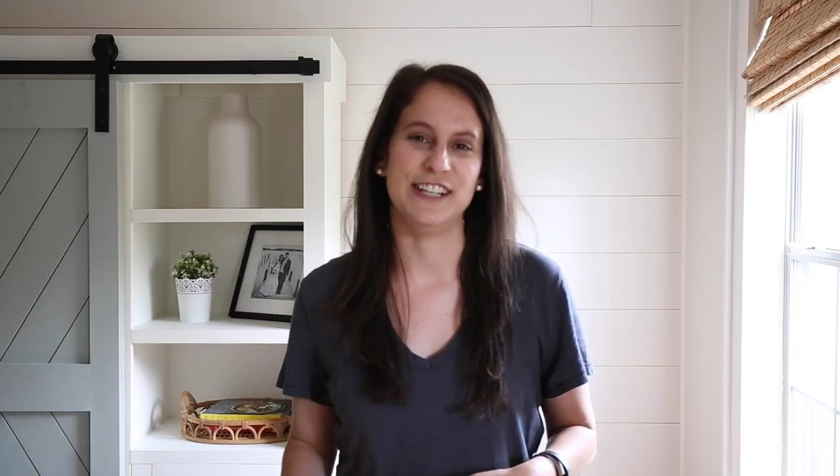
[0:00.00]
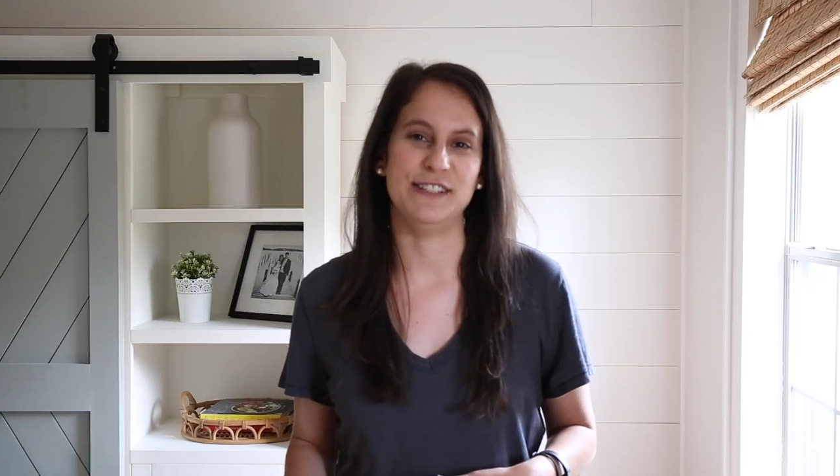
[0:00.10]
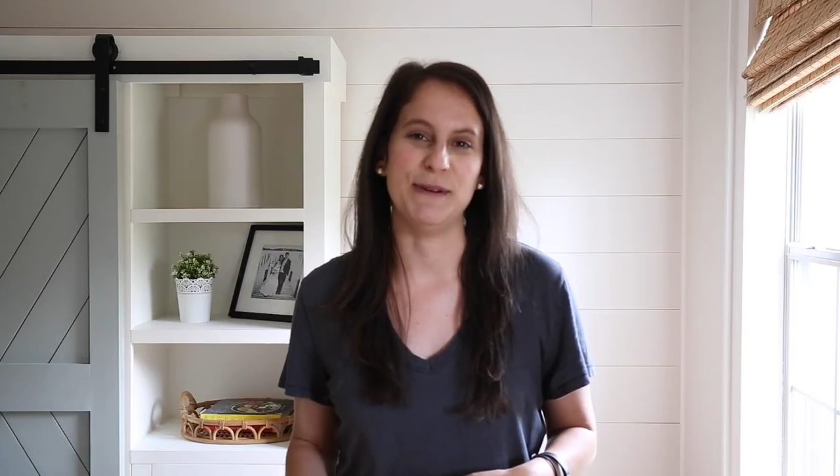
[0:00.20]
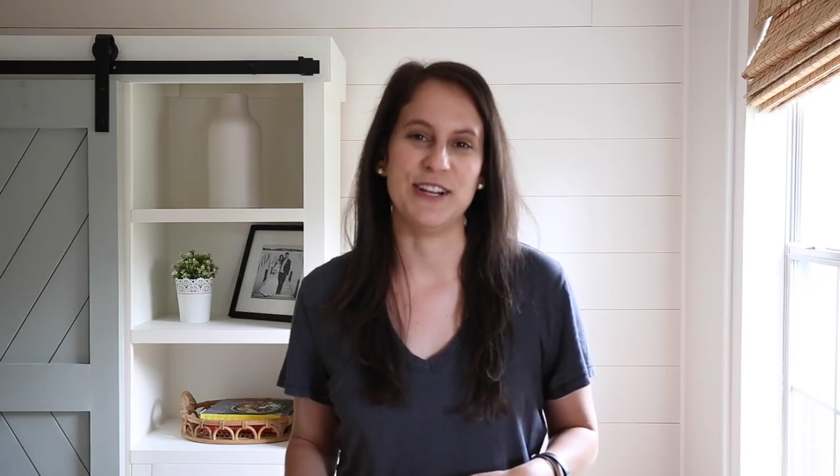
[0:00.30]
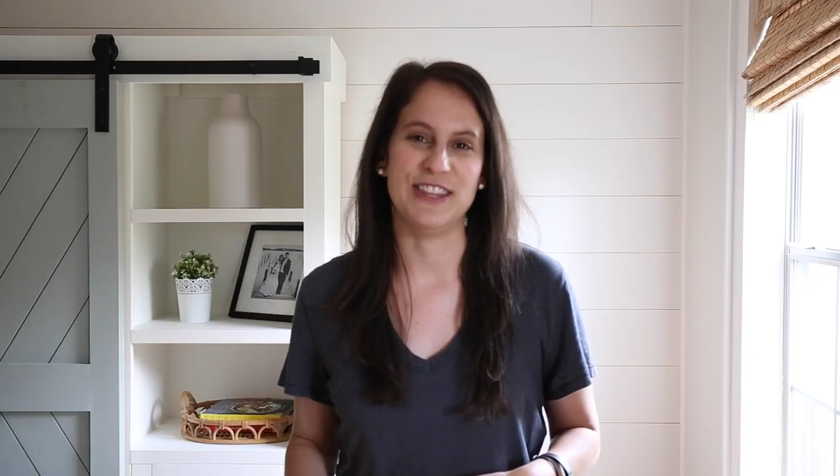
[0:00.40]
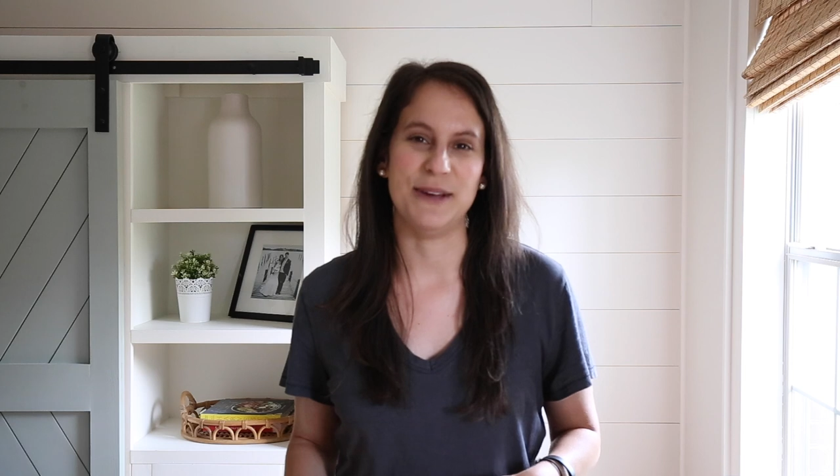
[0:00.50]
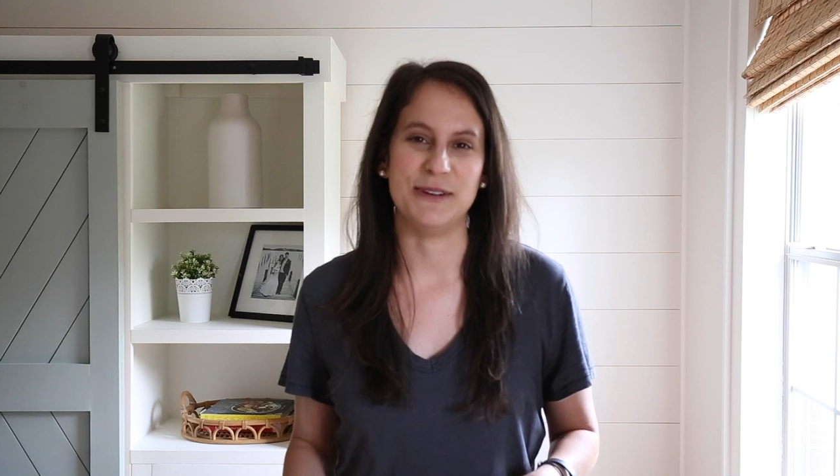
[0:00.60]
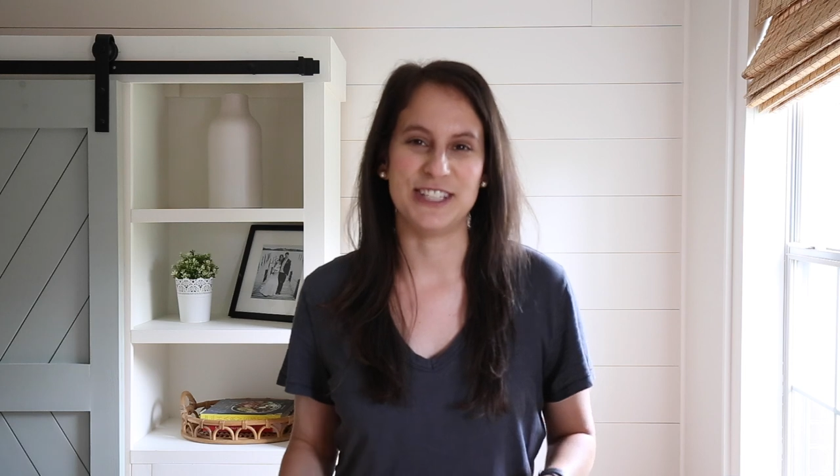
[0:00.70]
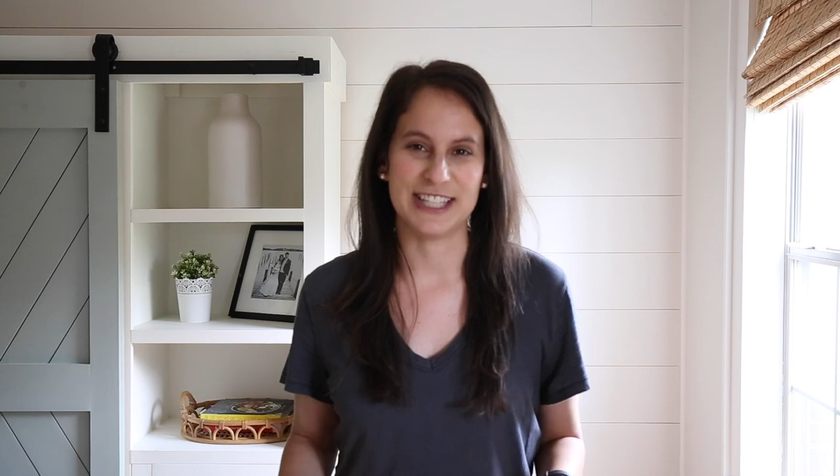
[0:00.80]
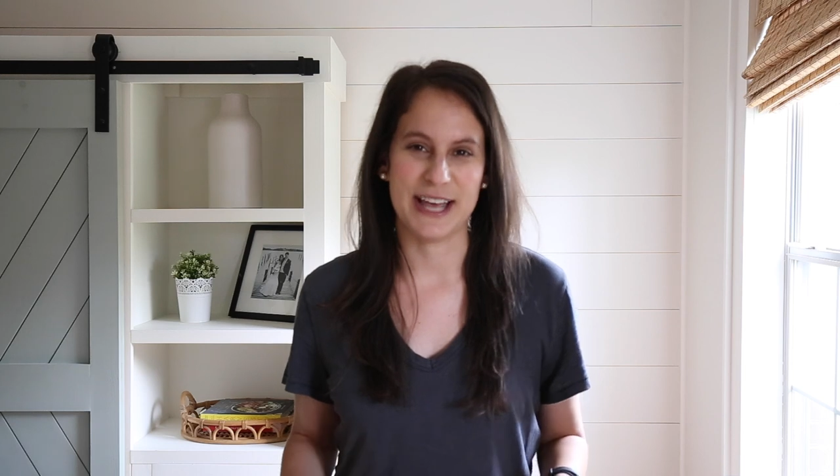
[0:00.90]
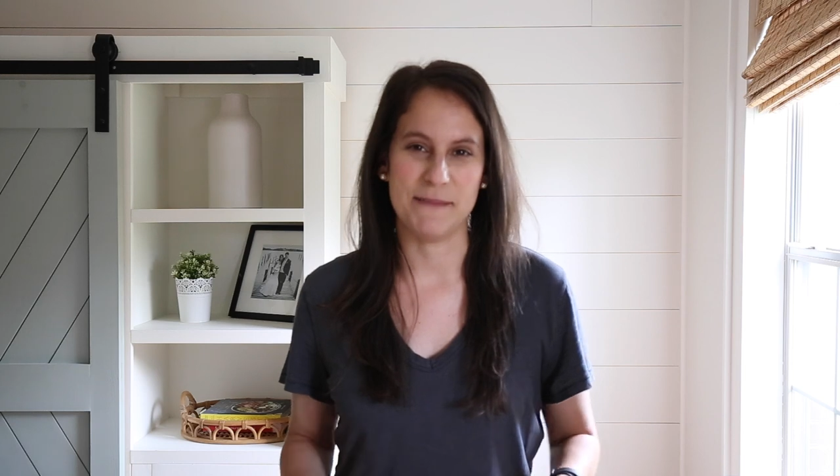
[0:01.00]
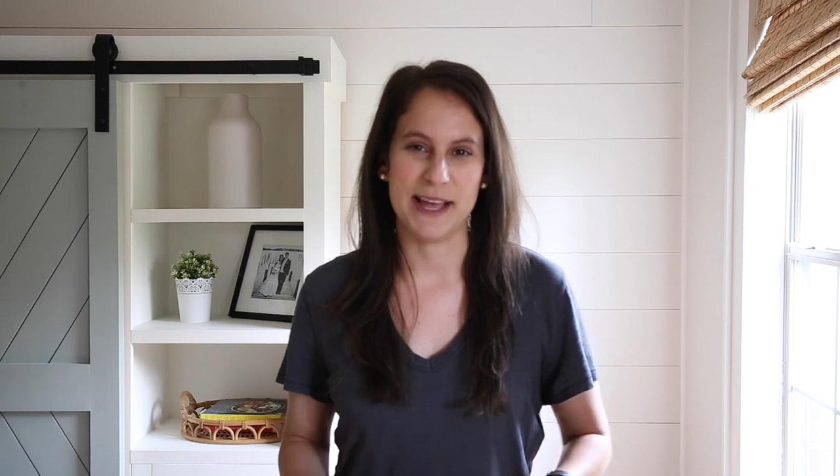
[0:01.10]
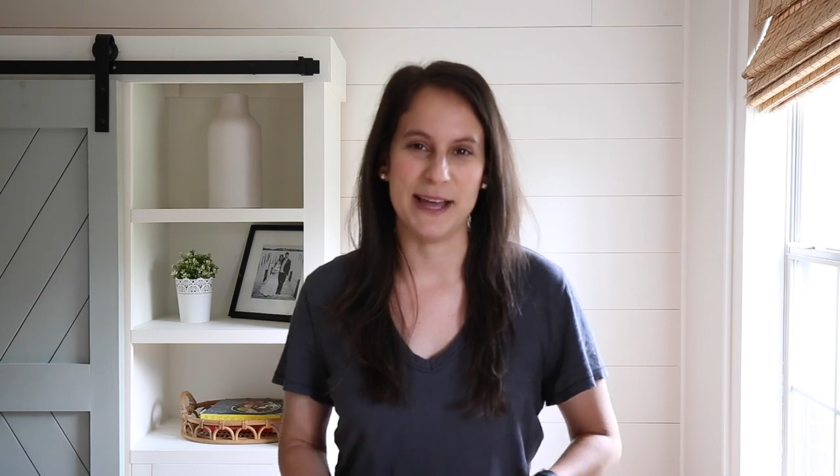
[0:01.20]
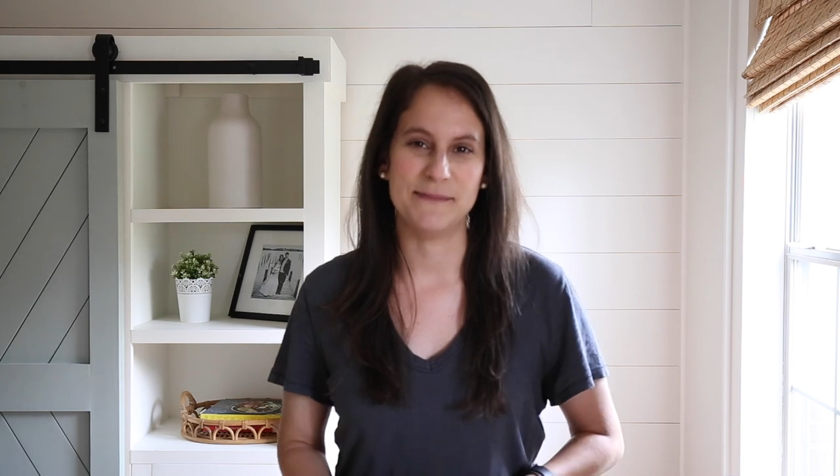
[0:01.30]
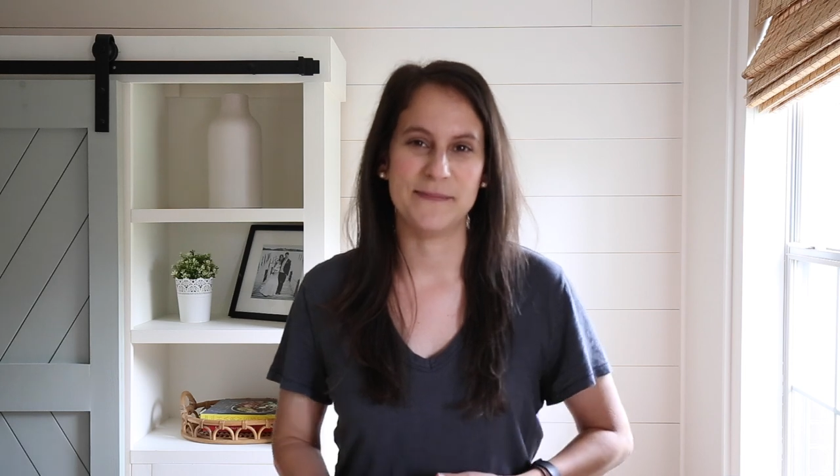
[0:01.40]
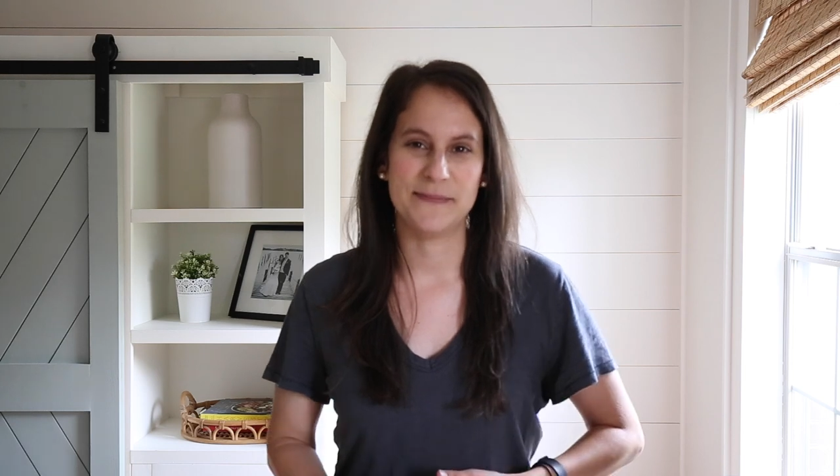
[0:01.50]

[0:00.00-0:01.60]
his birthday, which is coming up.